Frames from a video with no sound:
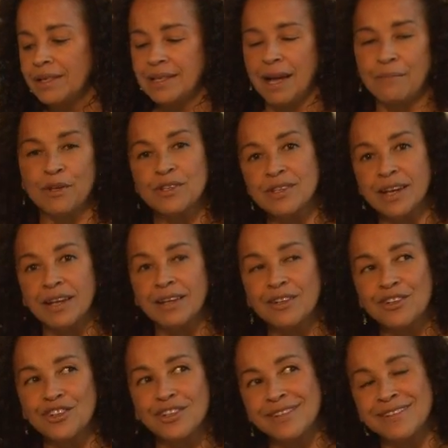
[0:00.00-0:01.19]
Samuelson.
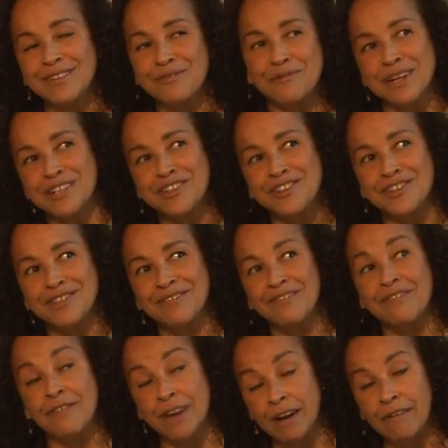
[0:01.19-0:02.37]
She's the rich,
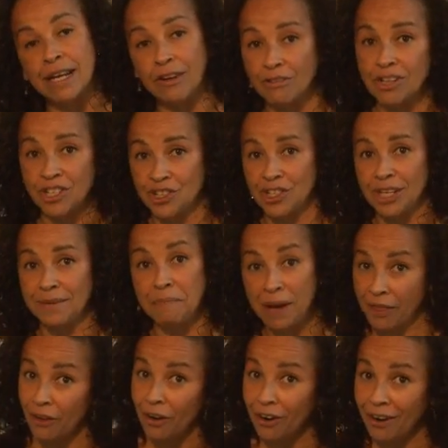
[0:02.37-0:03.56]
very Christian
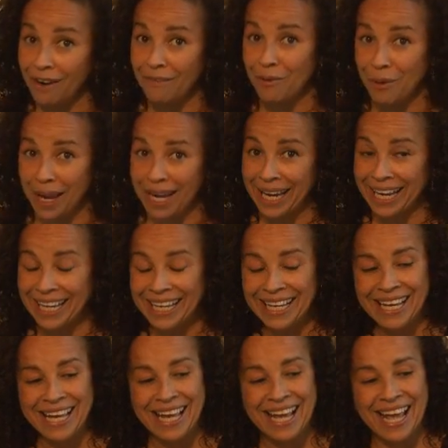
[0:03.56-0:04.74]
mother of a wedding,
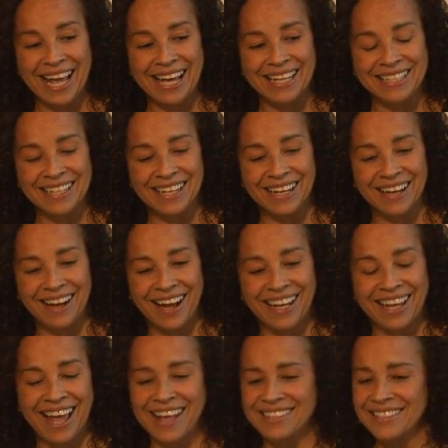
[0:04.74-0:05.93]
And I
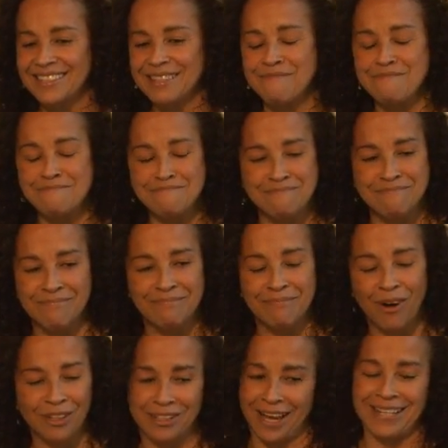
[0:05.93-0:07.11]
cast the
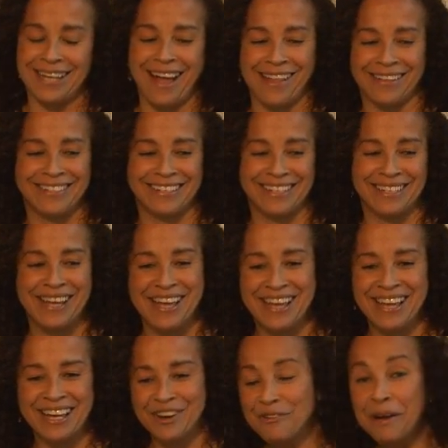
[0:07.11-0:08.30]
multi-talented,
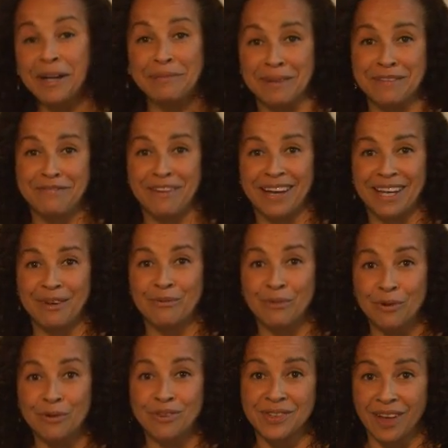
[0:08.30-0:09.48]
incredibly funny
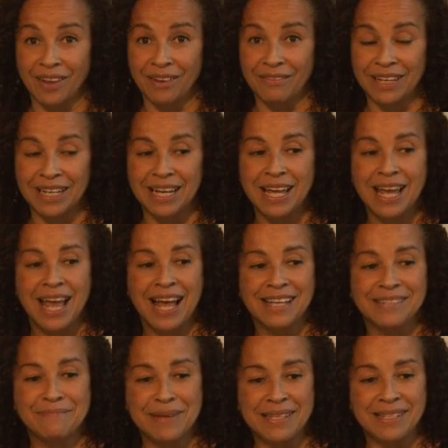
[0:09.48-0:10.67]
Ruth Sullivan
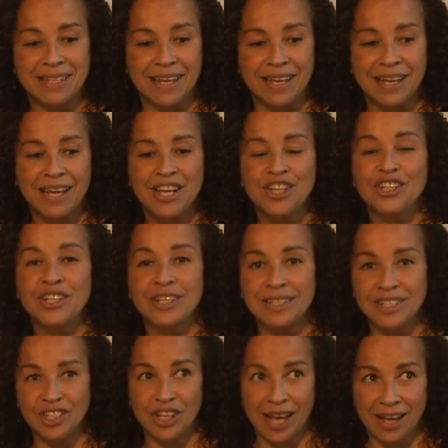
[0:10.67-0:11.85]
as Missy. She
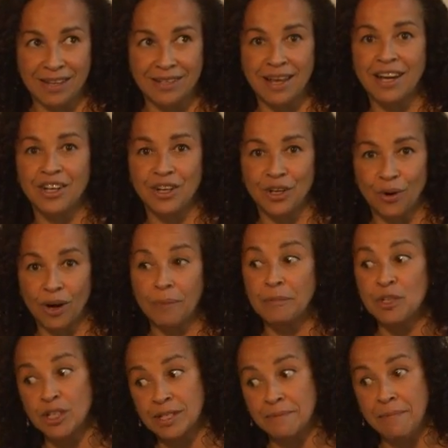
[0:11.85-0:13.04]
hails out of New York,
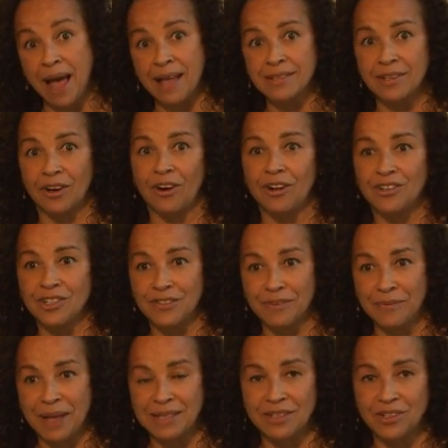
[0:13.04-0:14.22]
but she's a Mass girl. She's
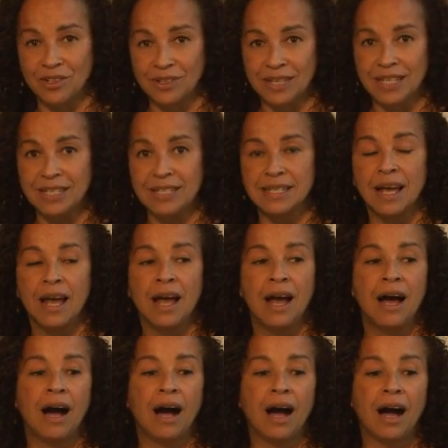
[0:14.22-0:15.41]
from Massachusetts.
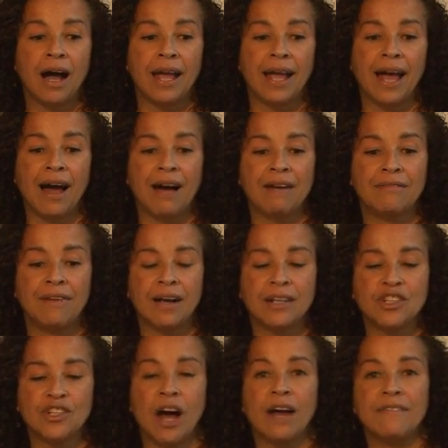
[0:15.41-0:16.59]
I have
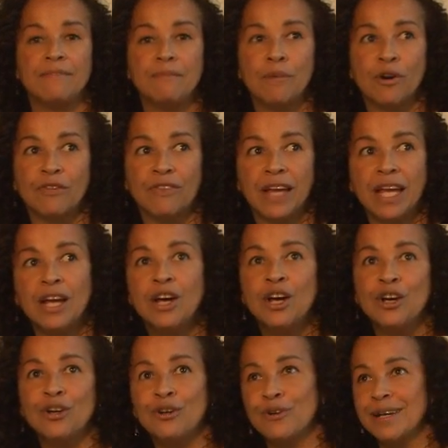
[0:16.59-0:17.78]
Sean Murphy,
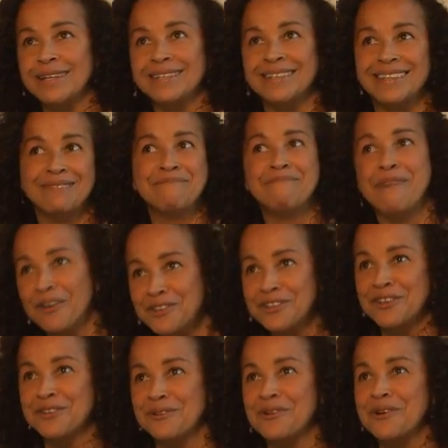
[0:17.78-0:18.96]
who is the
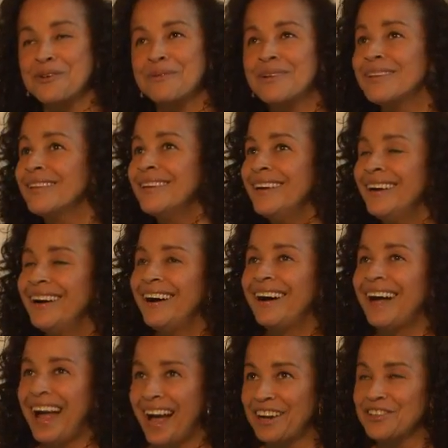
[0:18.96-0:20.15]
most adorable
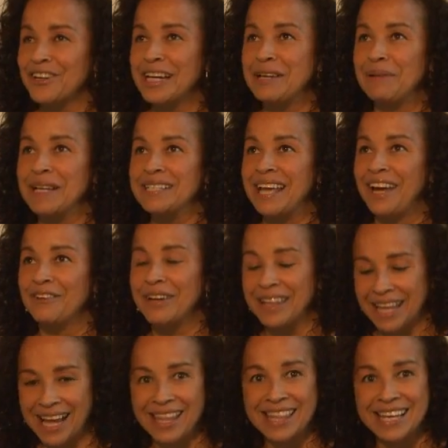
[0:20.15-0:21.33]
actor. He plays Henry
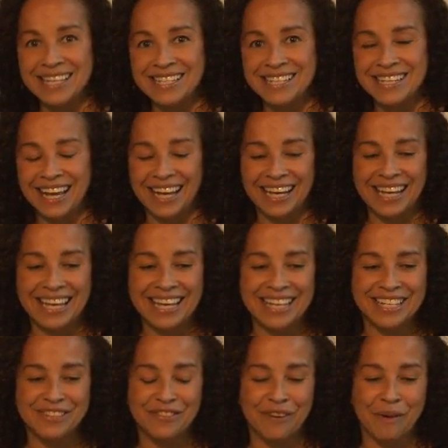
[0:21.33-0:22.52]
the Atheist, and he
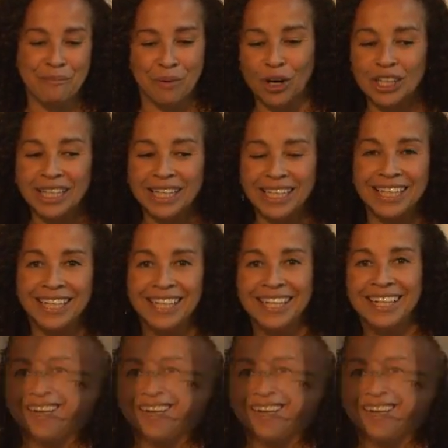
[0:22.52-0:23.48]
is from Brooklyn.